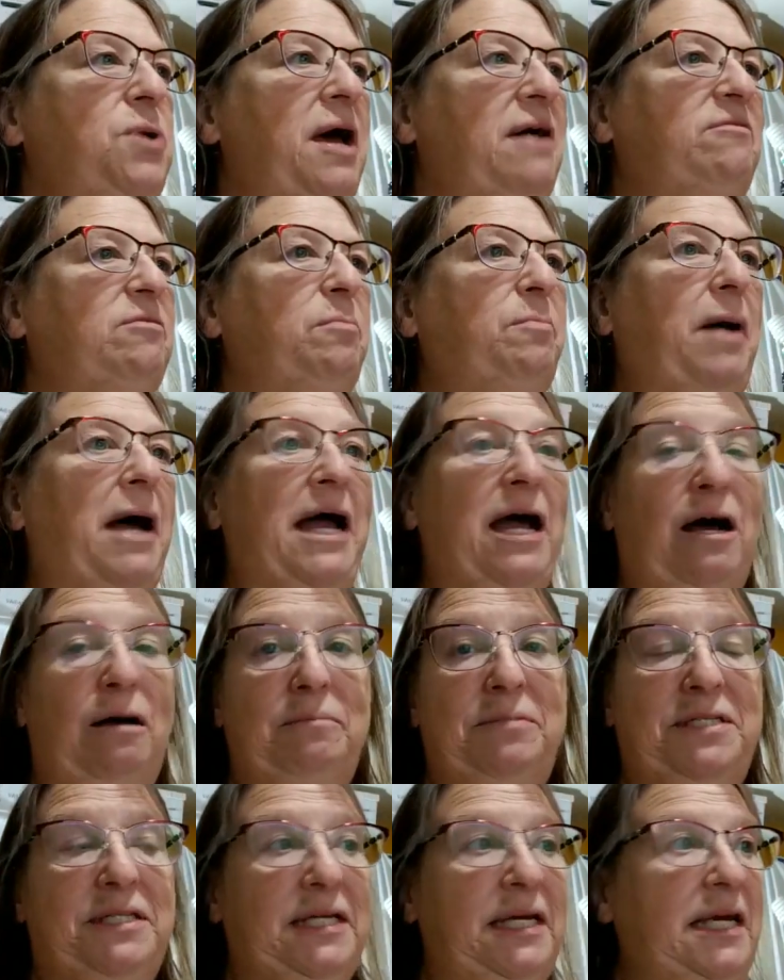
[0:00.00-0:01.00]
have a
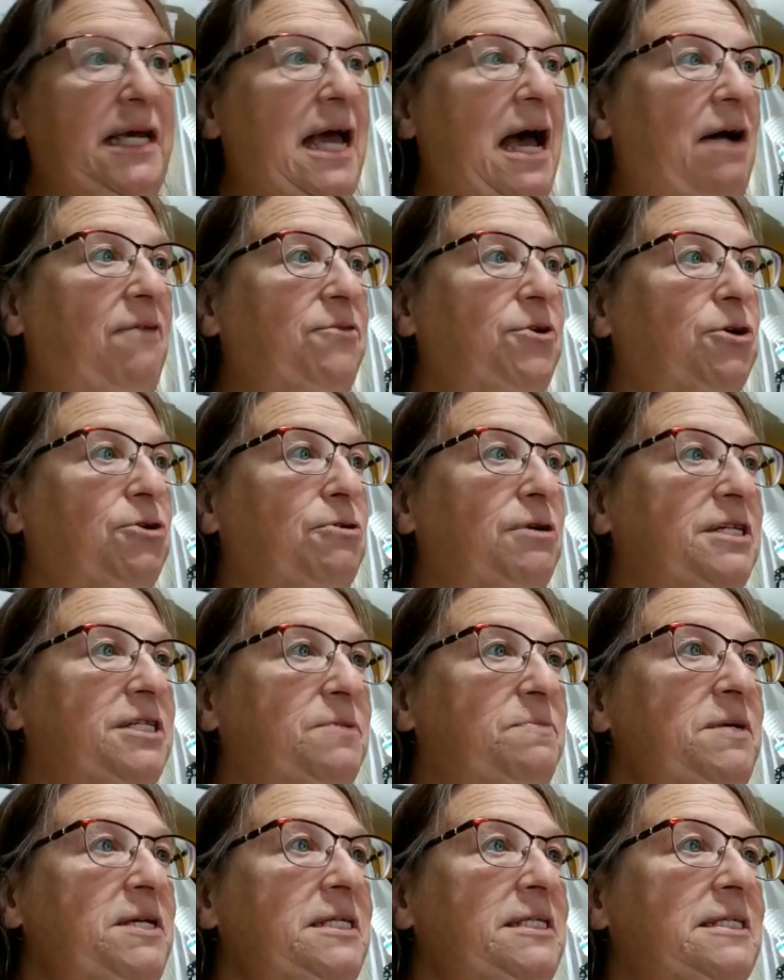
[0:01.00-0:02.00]
biopsy after
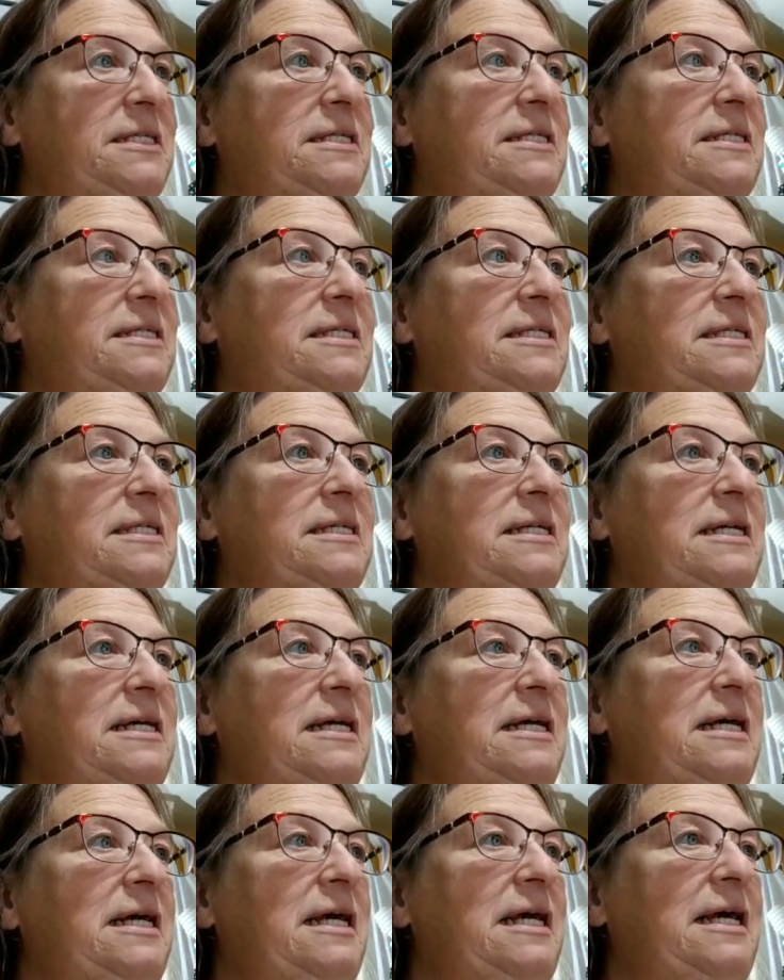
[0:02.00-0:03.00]
Christmas.
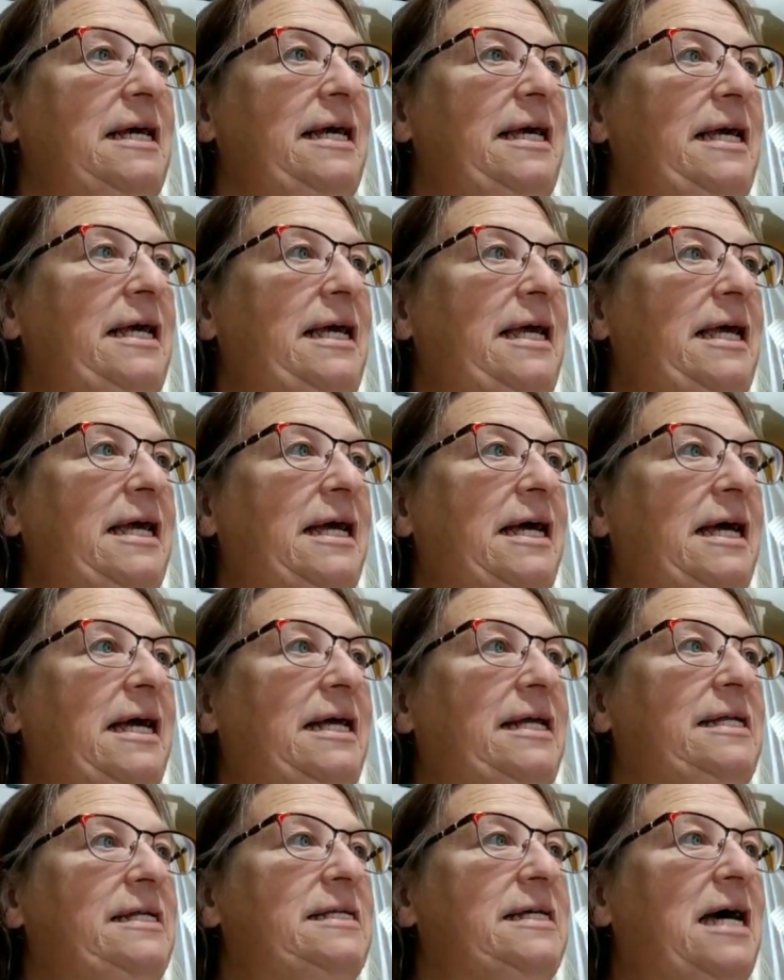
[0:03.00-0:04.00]

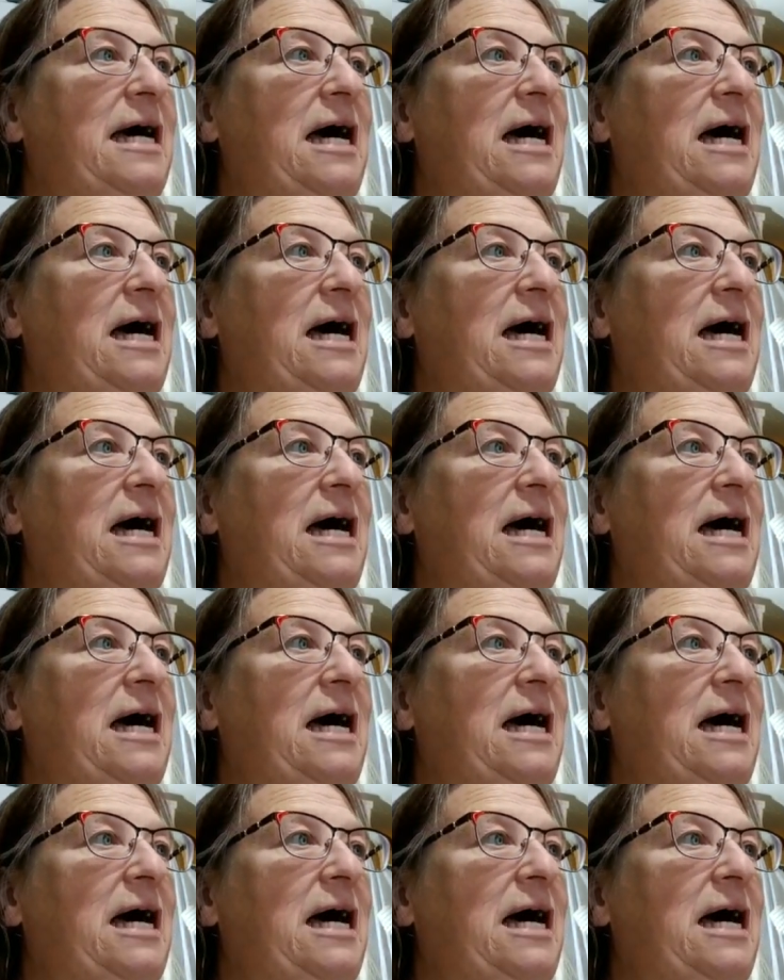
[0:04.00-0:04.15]
And